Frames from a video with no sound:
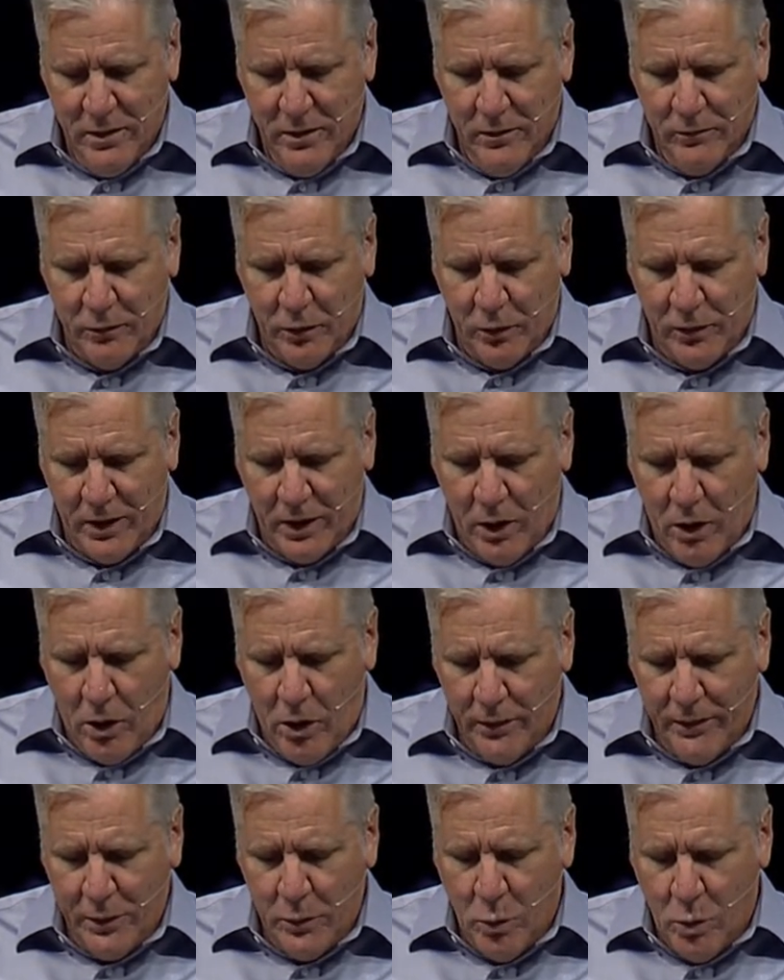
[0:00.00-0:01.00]
For all
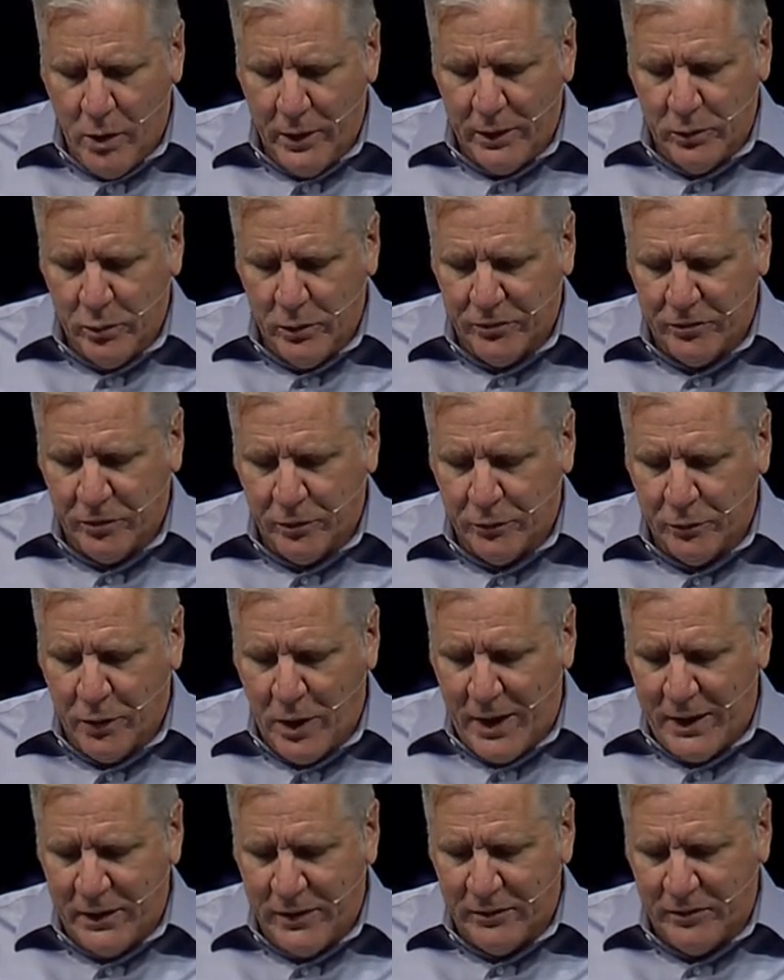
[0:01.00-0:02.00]
they wanted was to
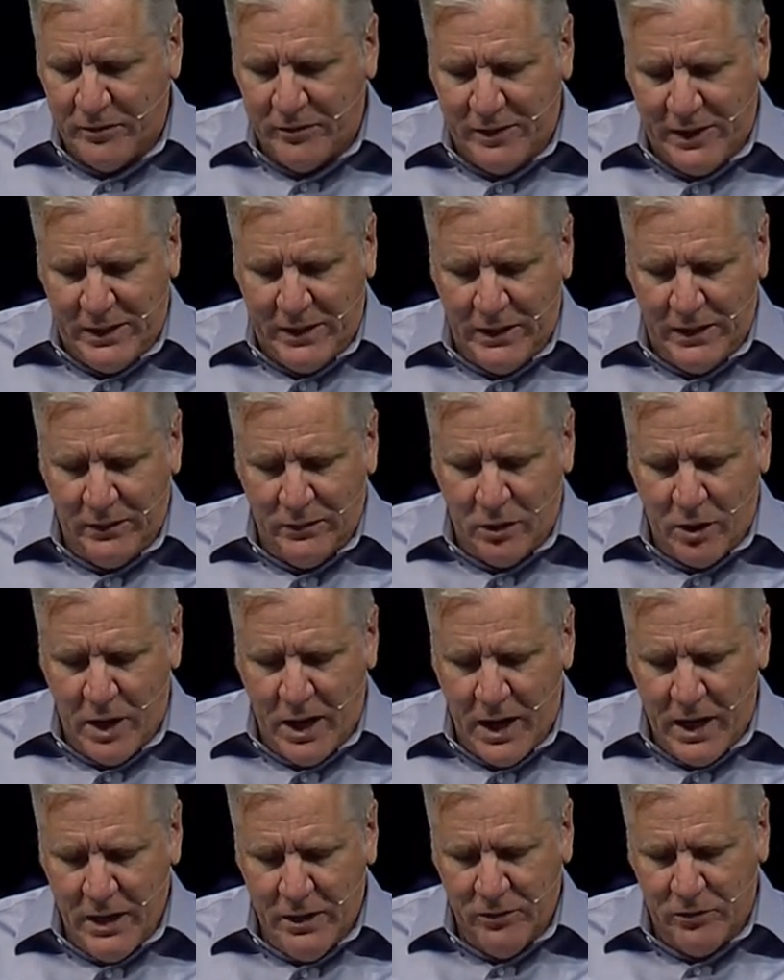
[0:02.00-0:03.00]
frighten us, thinking their
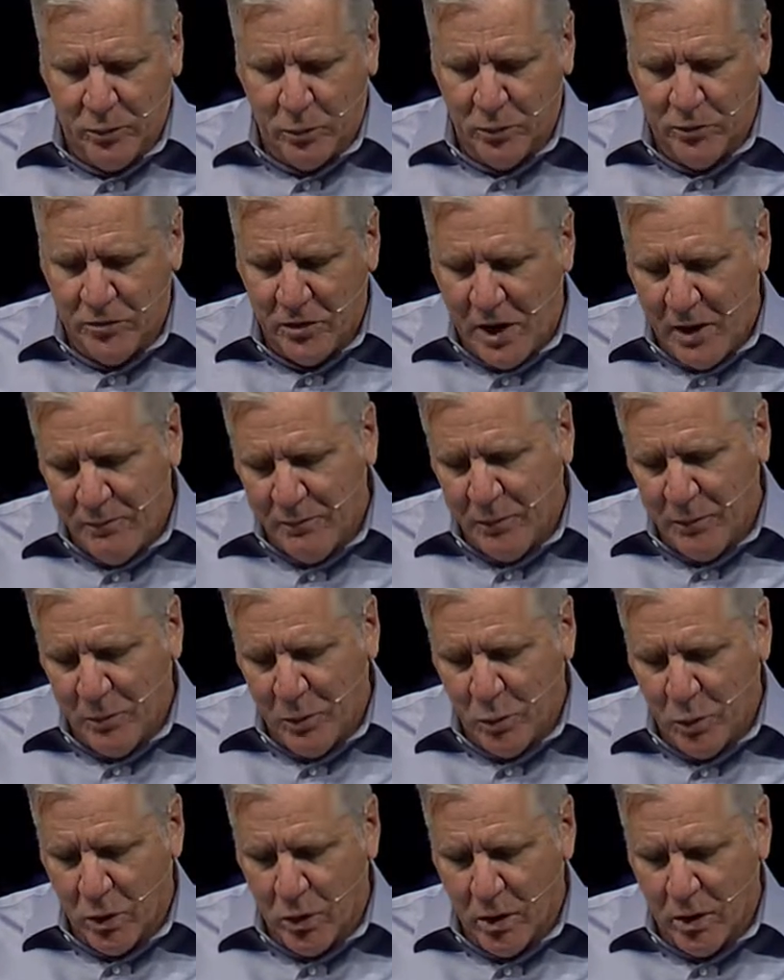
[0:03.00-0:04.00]
hands will drop from the
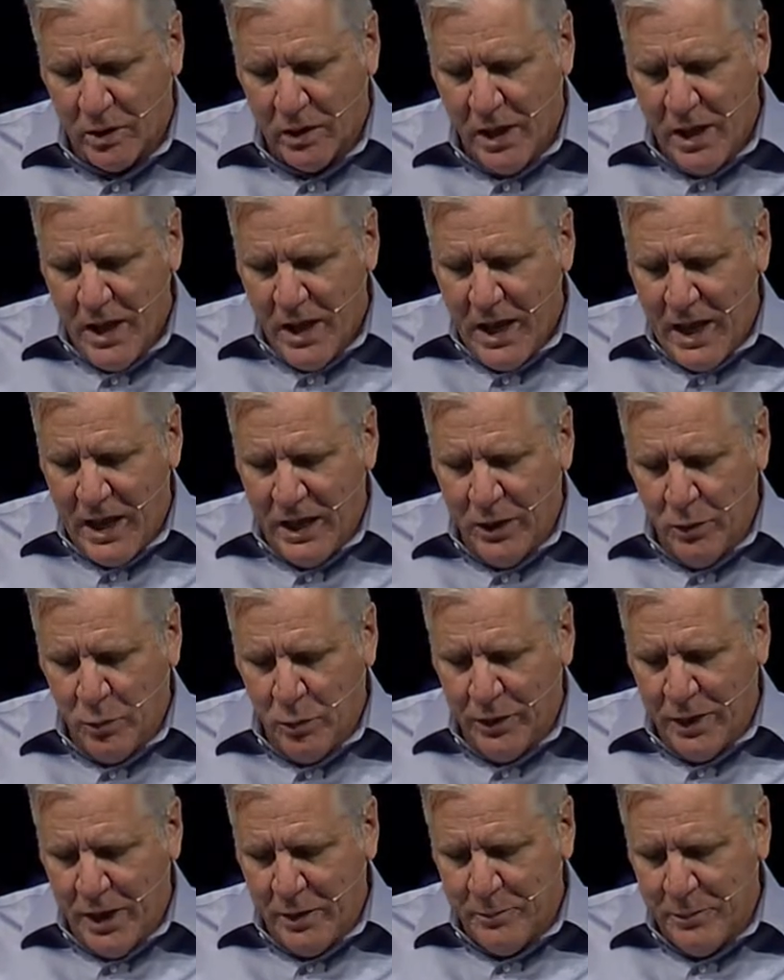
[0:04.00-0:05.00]
work and it will
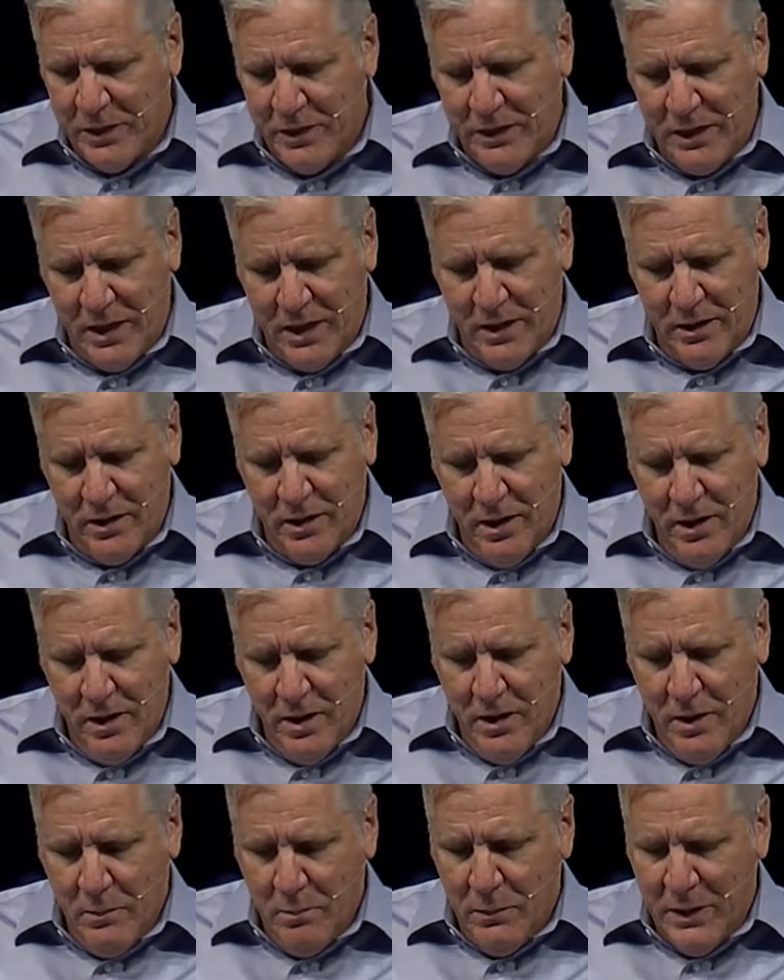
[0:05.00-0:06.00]
not be done.
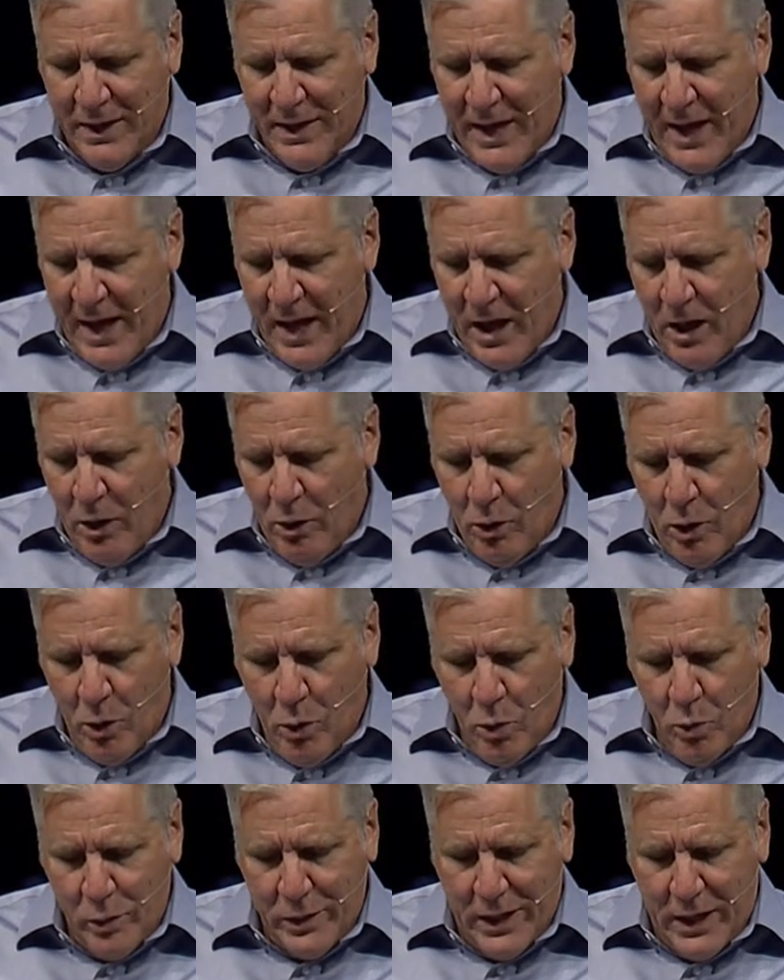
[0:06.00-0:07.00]
But now,
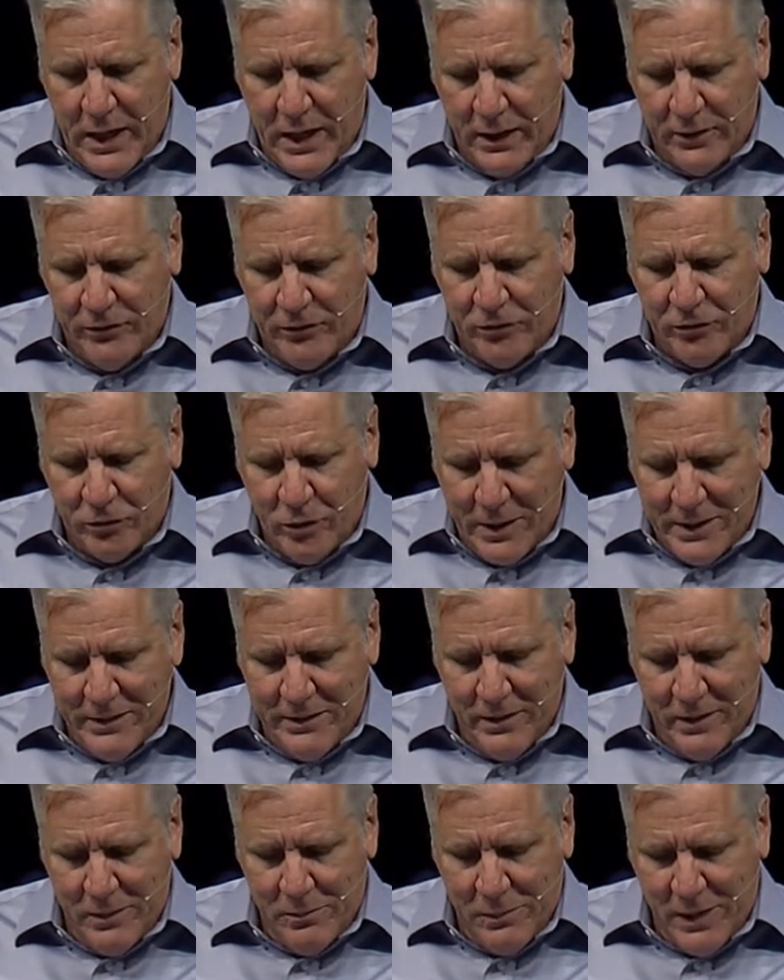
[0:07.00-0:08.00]
O God,
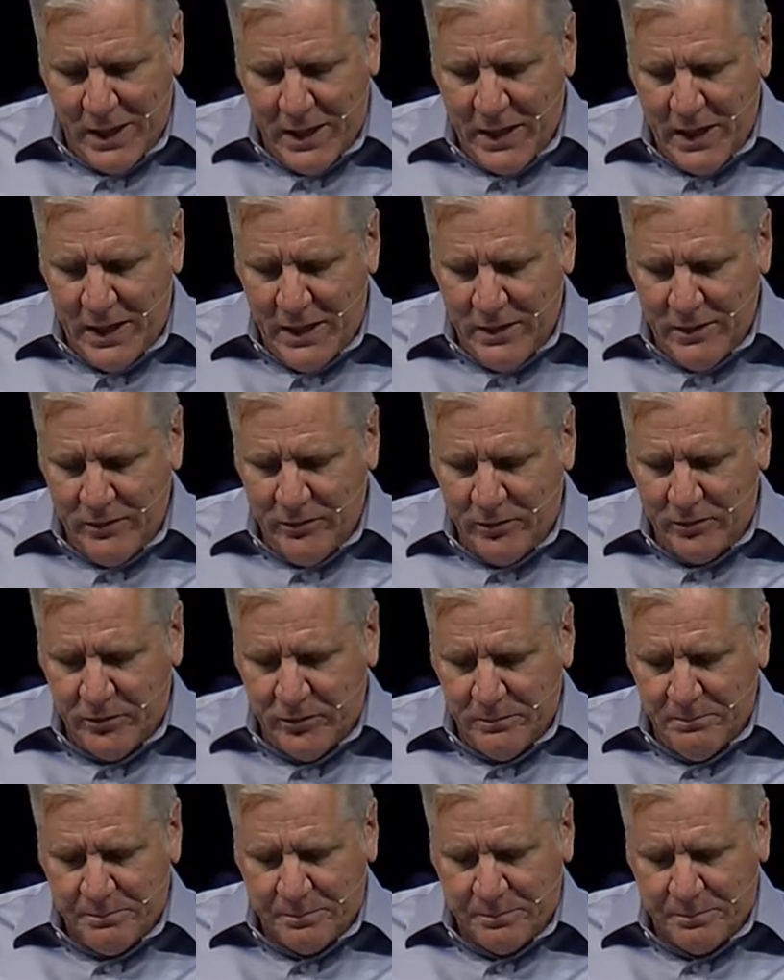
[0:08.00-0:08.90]
strengthen my hands.